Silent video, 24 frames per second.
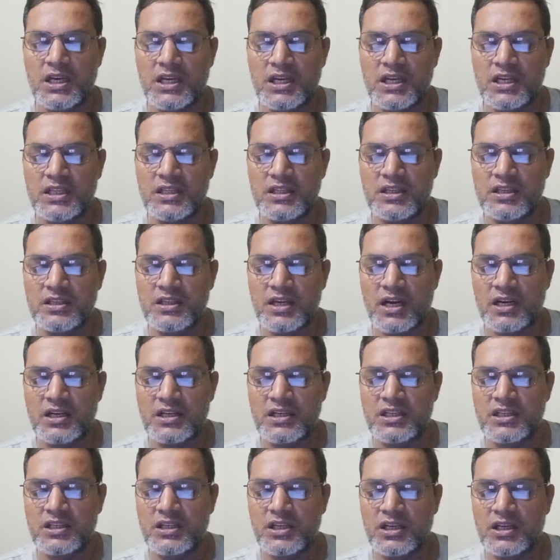In this
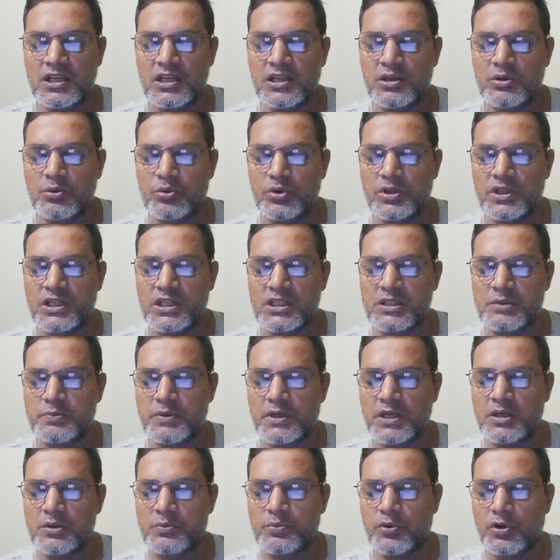article, we
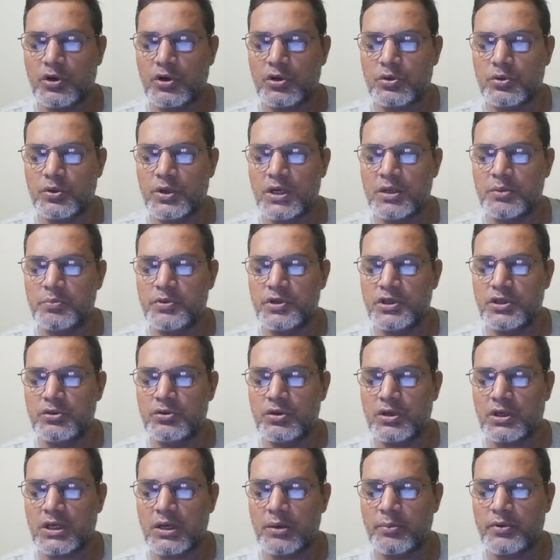explain photo and
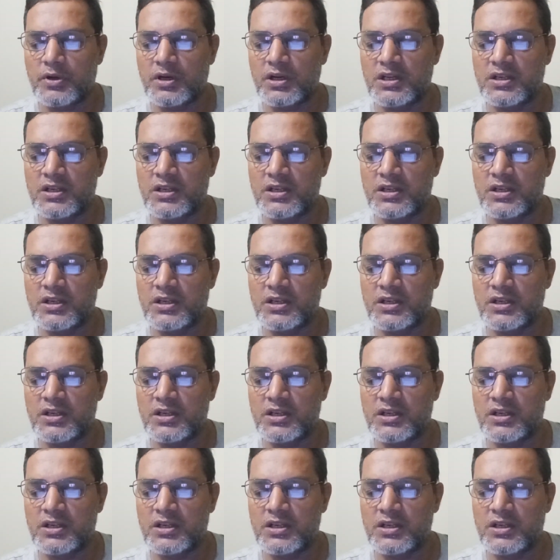video camera